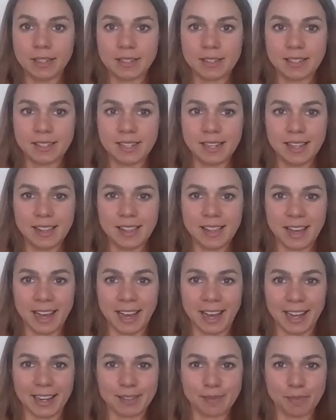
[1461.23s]
didn't see
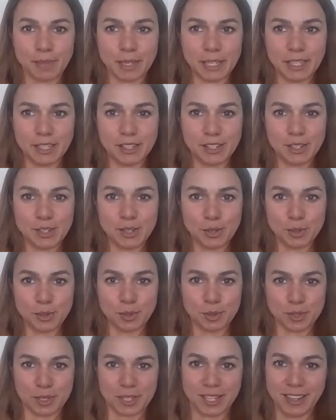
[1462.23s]
that. Yeah, Big yeah,
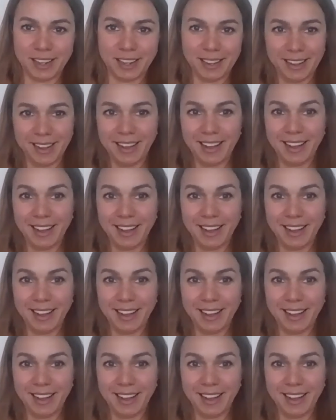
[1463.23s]
I'm, I'm